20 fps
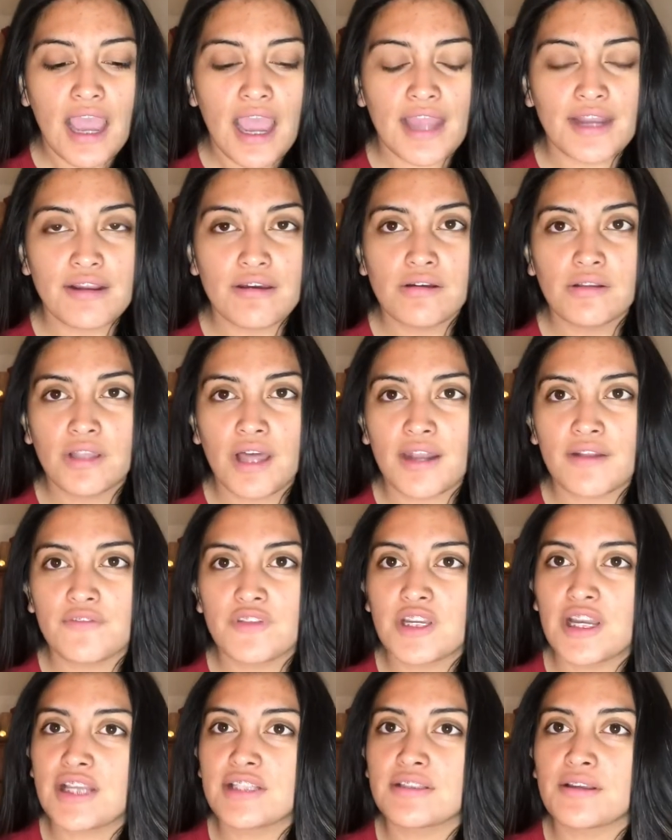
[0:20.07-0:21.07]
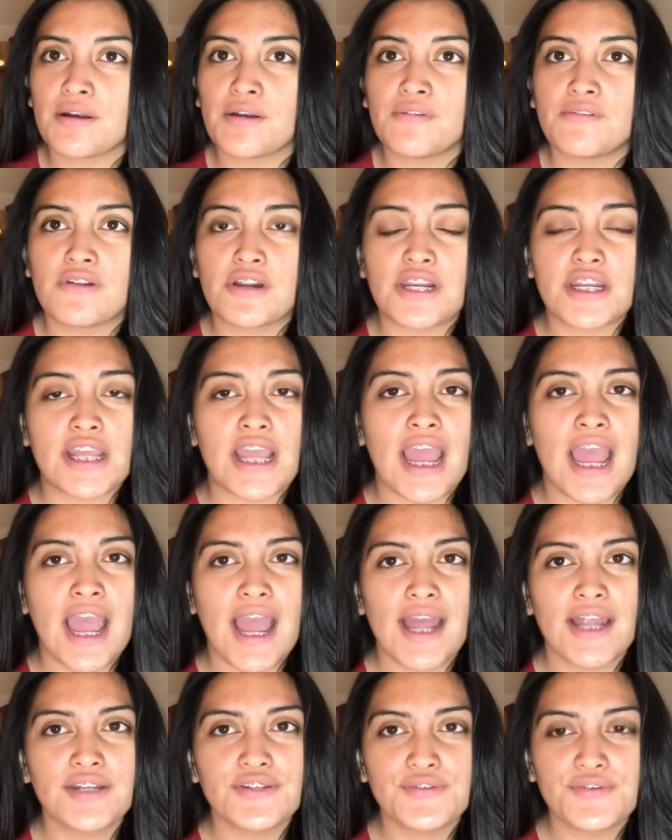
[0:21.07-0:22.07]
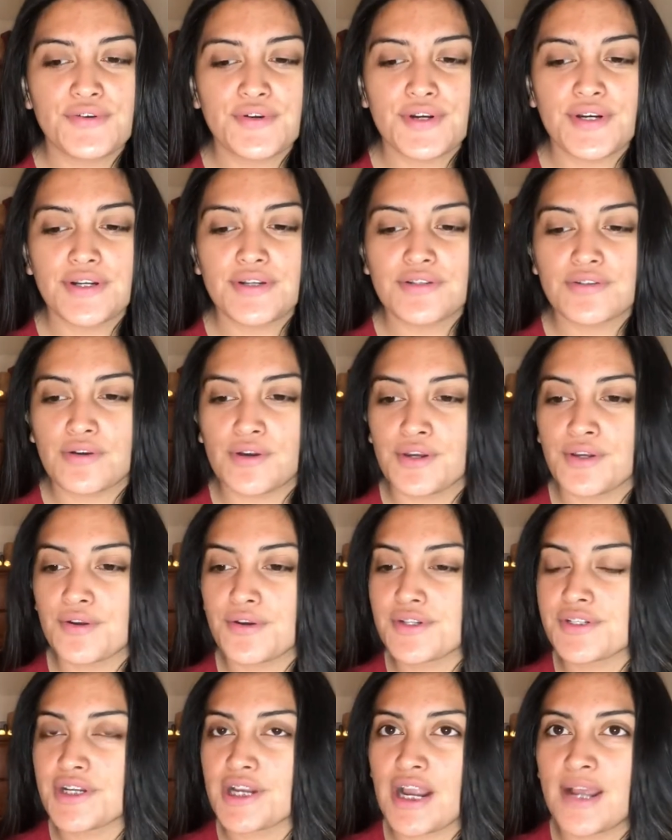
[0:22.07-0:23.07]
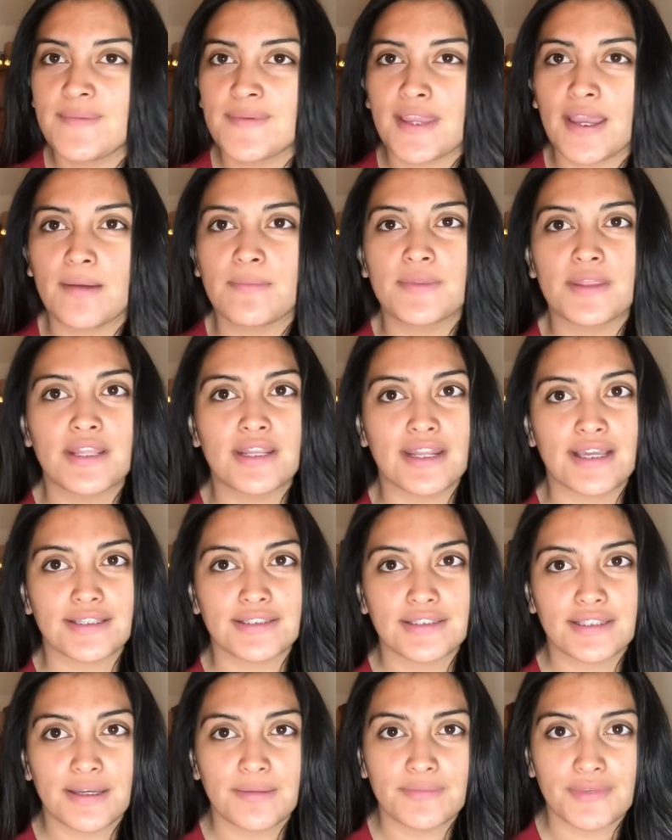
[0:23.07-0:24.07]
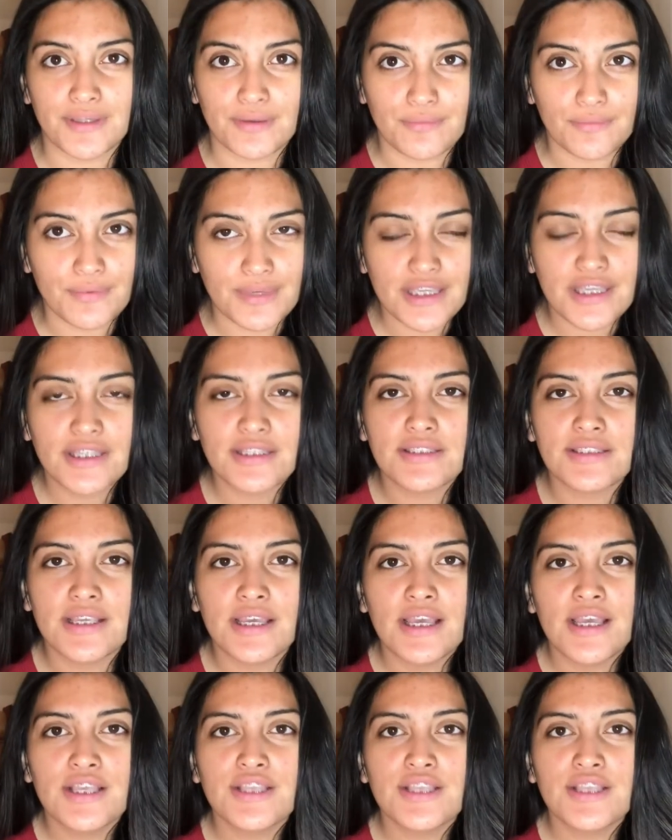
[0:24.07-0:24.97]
I know a lot of you guys already had yours, or yours are coming up in the next coming weeks.